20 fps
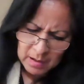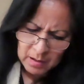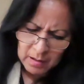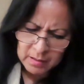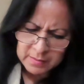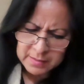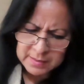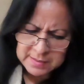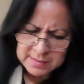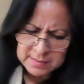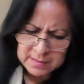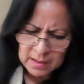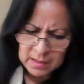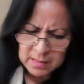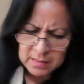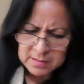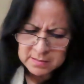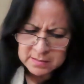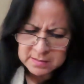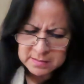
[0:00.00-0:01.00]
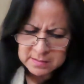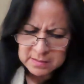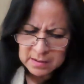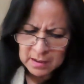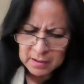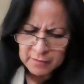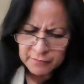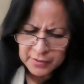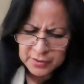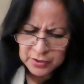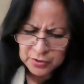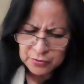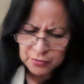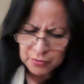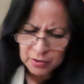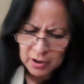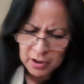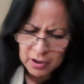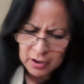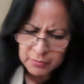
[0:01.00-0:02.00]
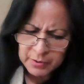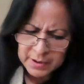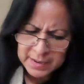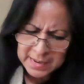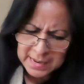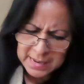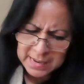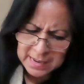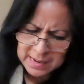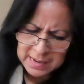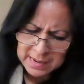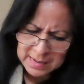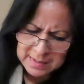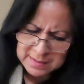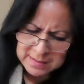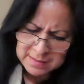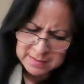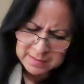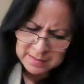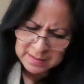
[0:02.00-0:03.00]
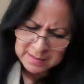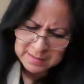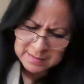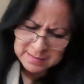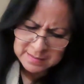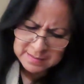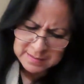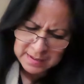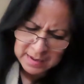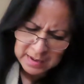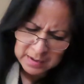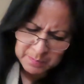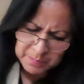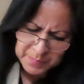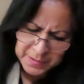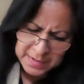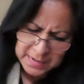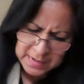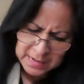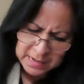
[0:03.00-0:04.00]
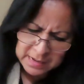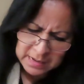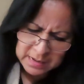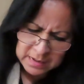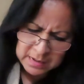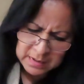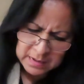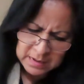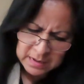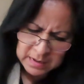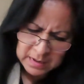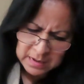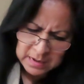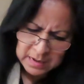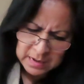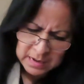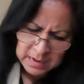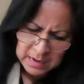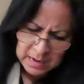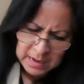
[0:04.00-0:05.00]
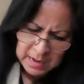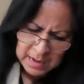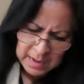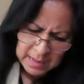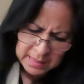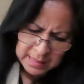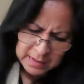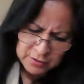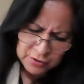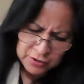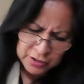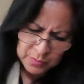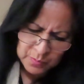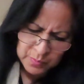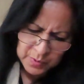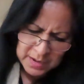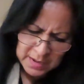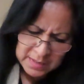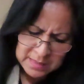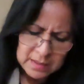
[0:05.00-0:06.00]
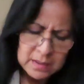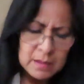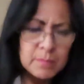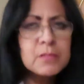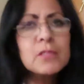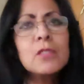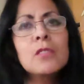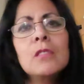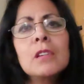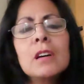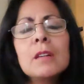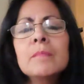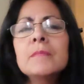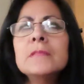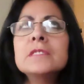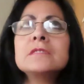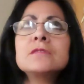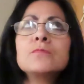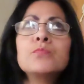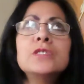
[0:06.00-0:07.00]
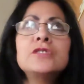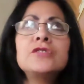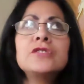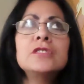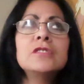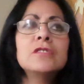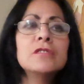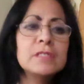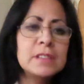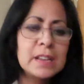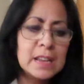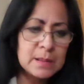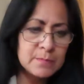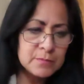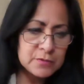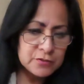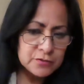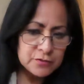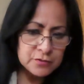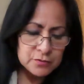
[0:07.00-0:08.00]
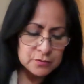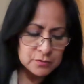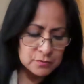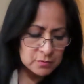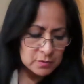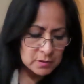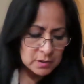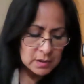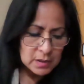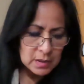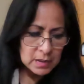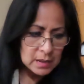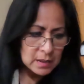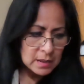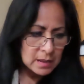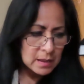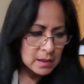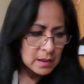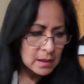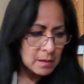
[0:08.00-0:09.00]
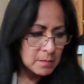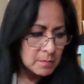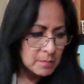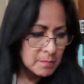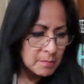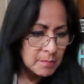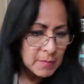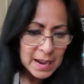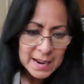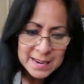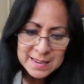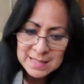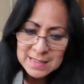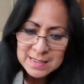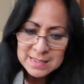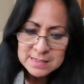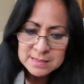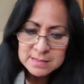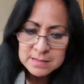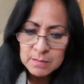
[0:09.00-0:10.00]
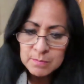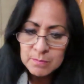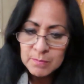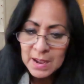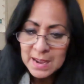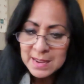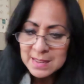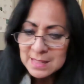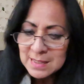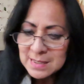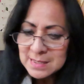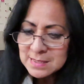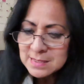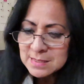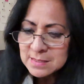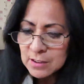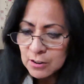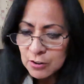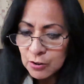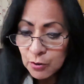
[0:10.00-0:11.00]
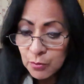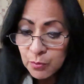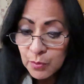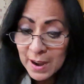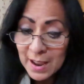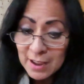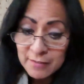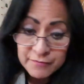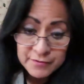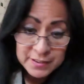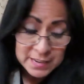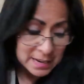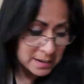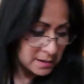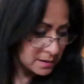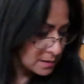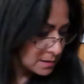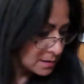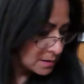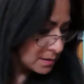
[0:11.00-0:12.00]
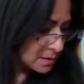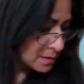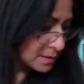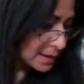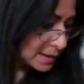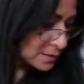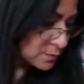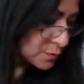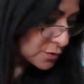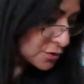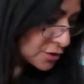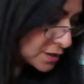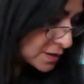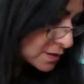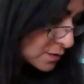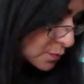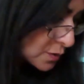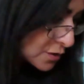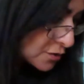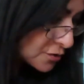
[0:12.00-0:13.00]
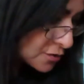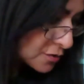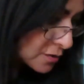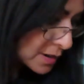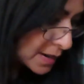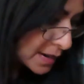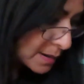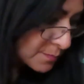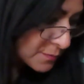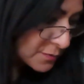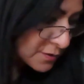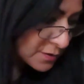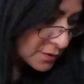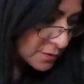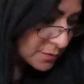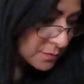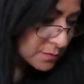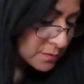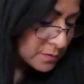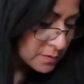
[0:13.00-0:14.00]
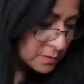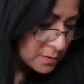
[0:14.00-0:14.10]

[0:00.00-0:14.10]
all this other stuff and drawing and stamping. And then she ended up switching her name to Mindless Crafting. That's what she switched her name to.